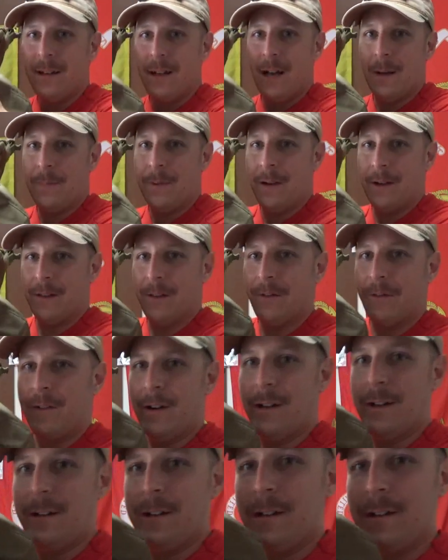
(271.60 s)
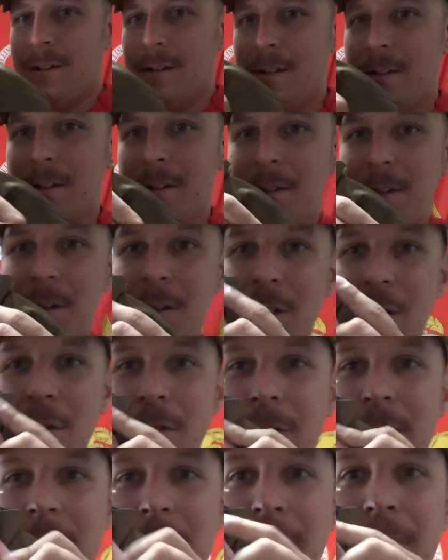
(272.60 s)
up here at the front. So you
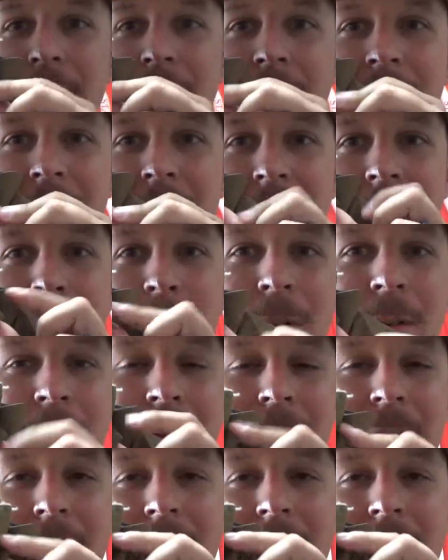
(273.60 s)
grab this tab,